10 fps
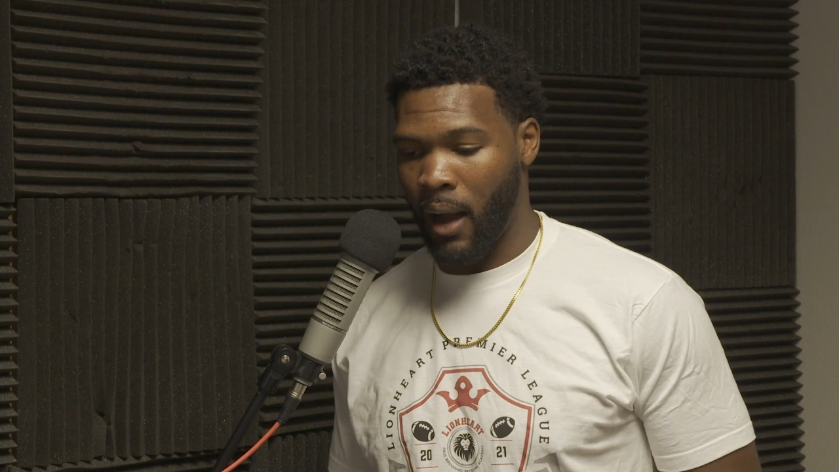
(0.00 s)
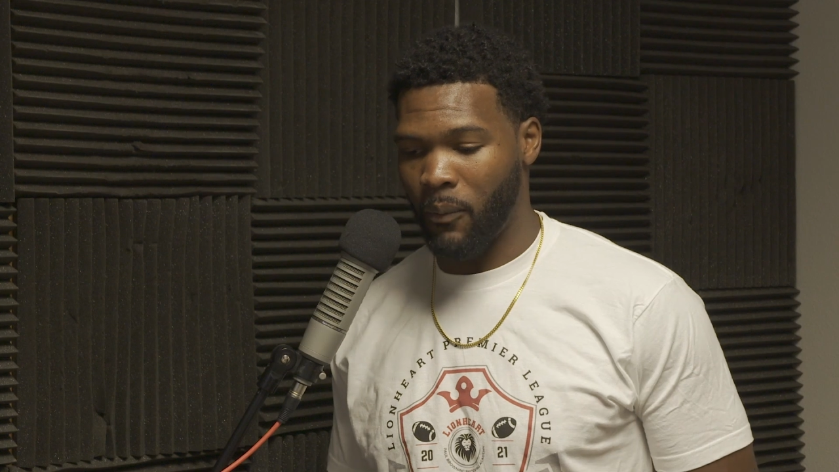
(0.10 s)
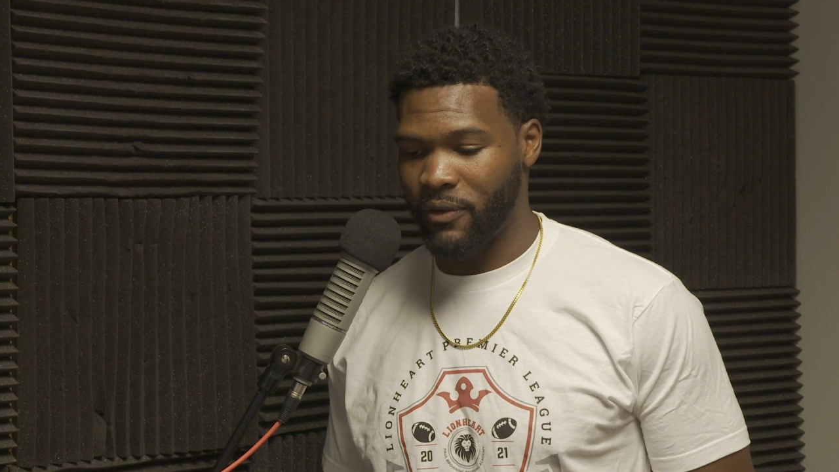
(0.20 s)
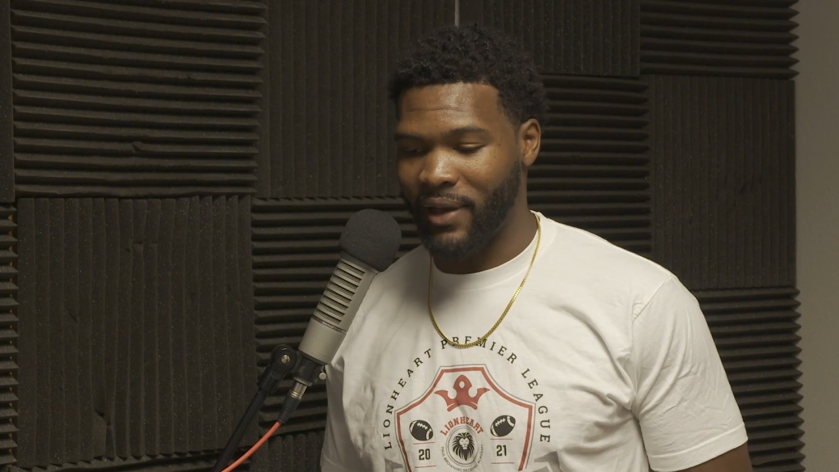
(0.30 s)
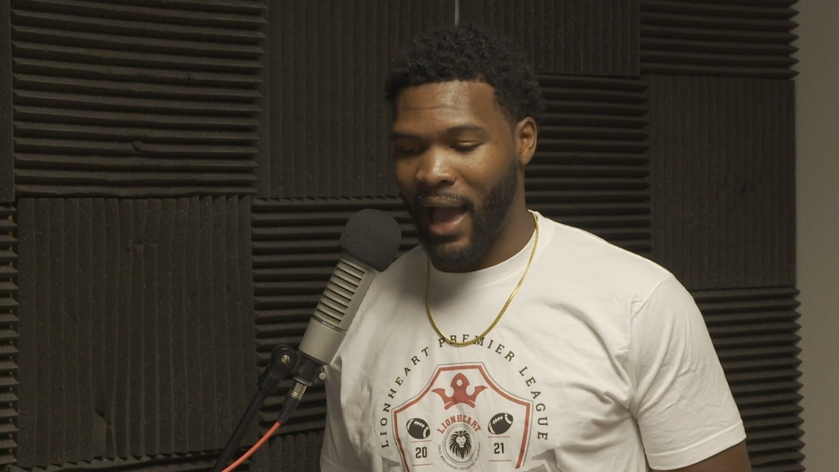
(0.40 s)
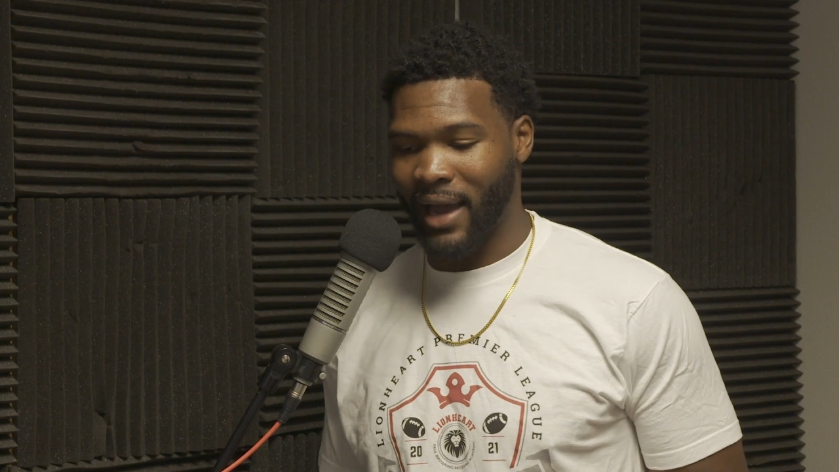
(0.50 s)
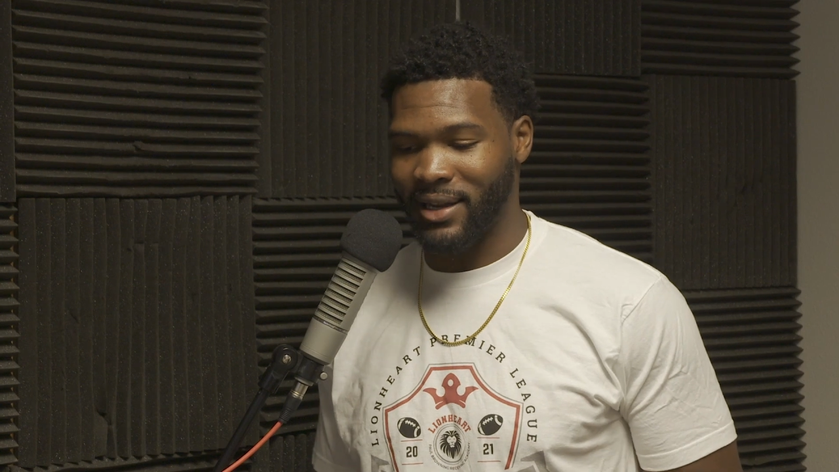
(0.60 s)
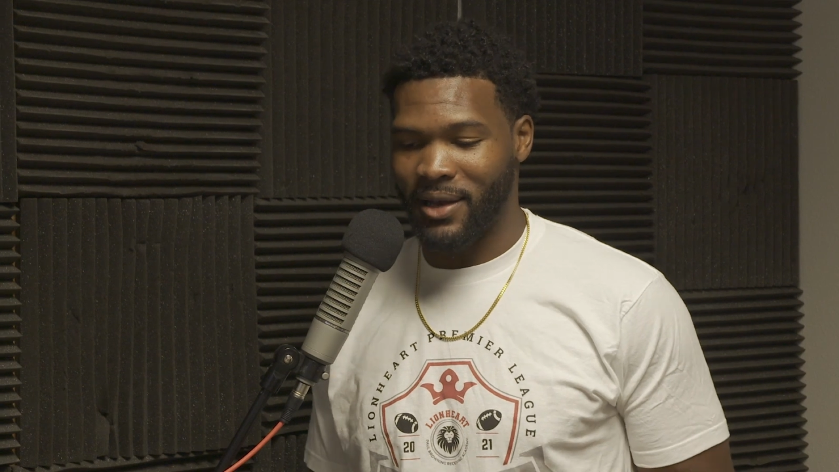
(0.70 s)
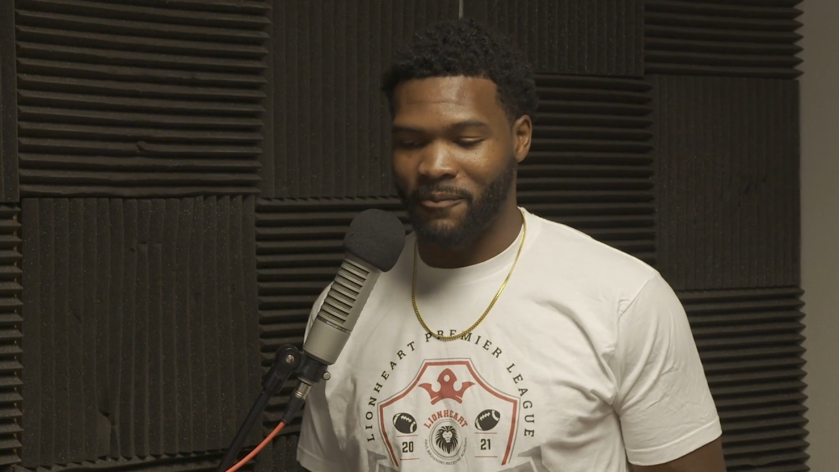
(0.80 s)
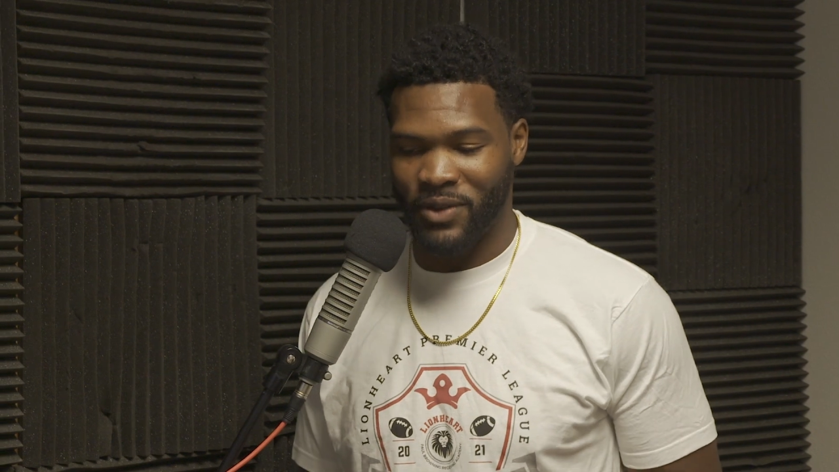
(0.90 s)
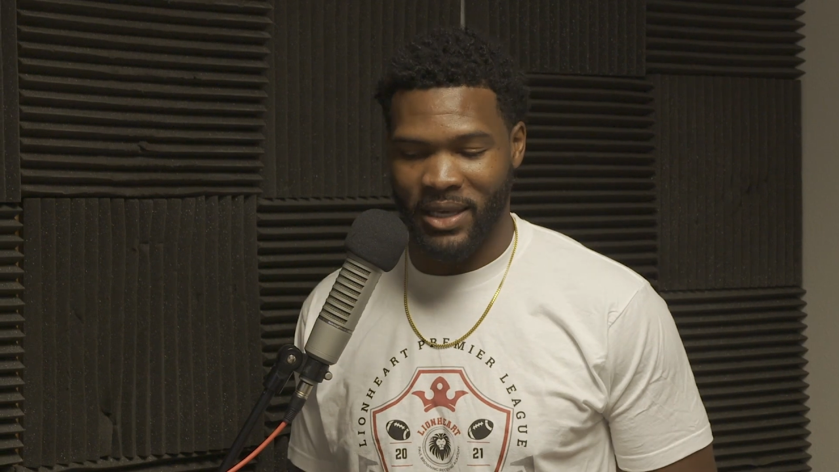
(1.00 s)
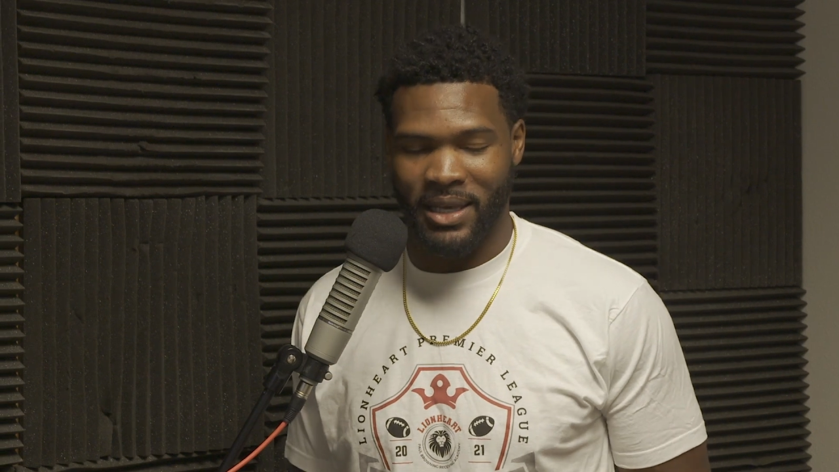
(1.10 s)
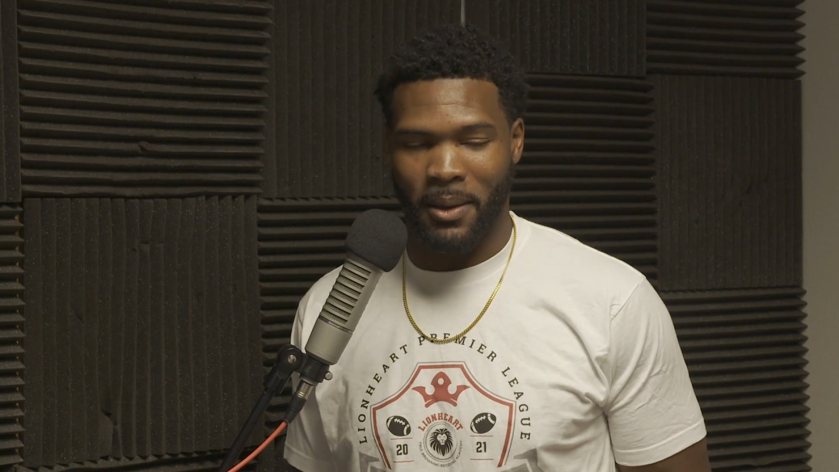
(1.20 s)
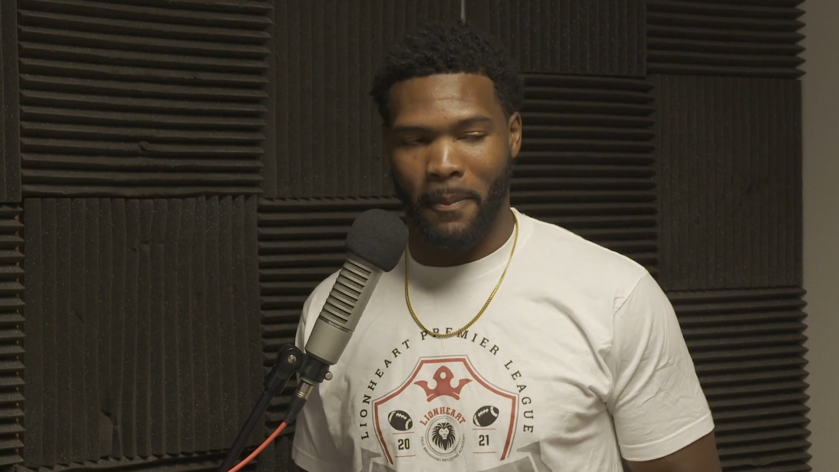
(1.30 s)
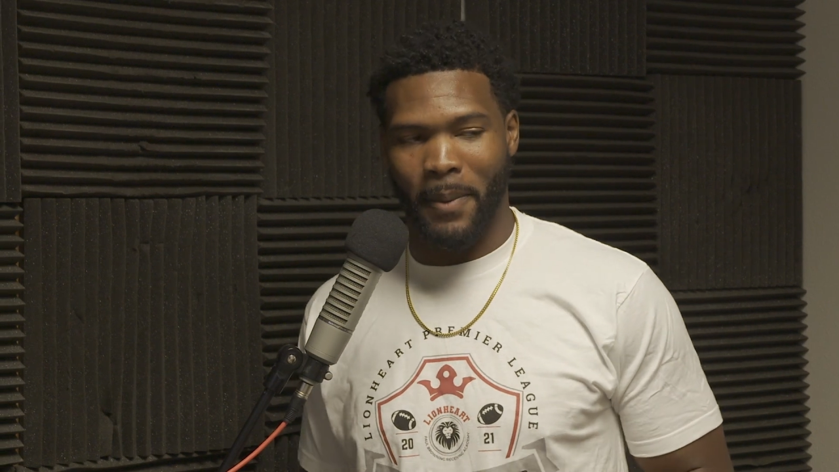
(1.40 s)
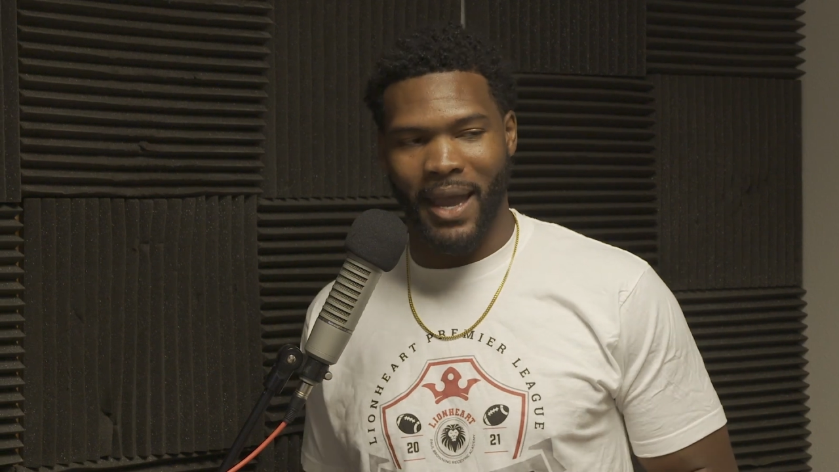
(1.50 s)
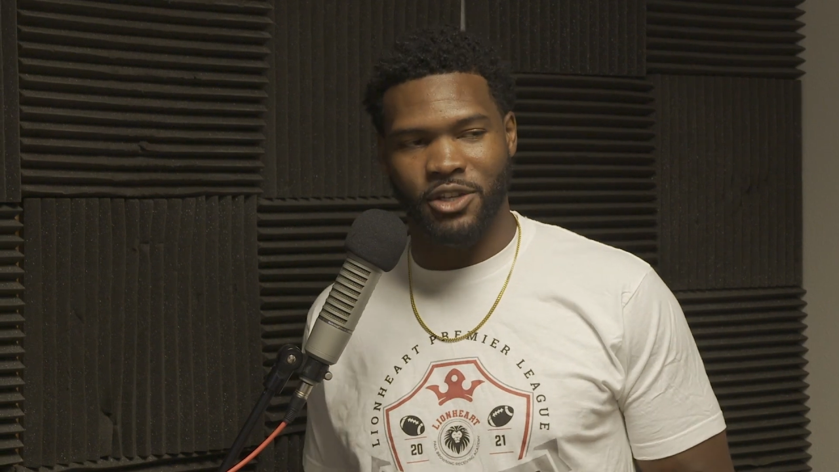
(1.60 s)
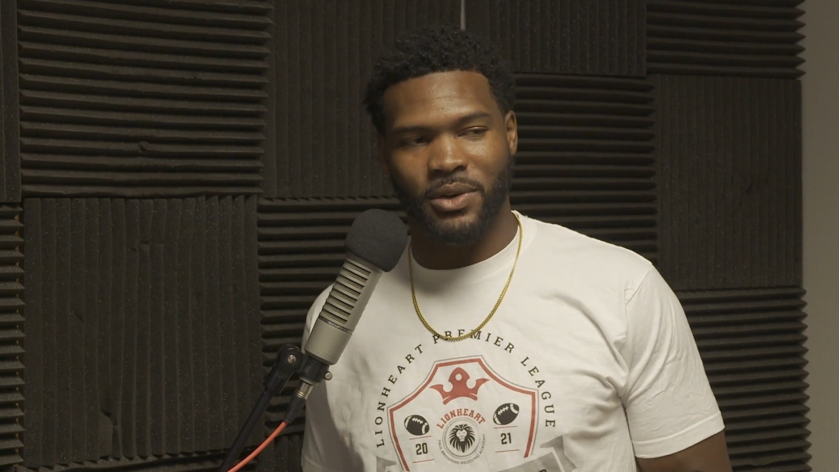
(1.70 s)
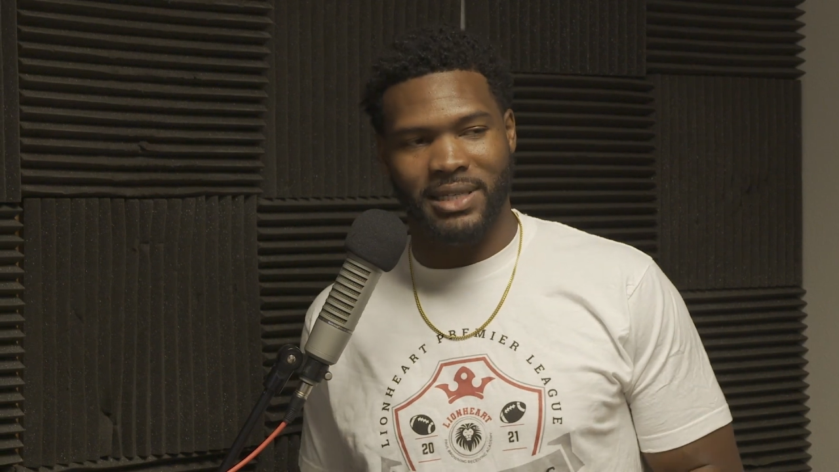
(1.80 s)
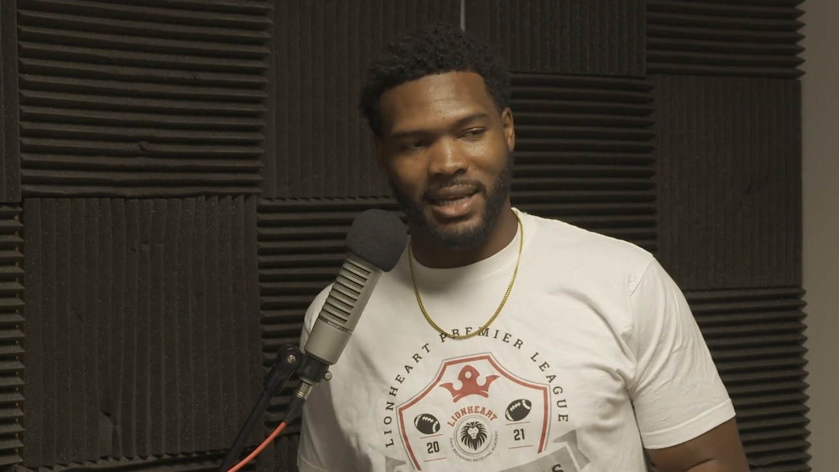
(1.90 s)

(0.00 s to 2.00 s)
We've got the Patriots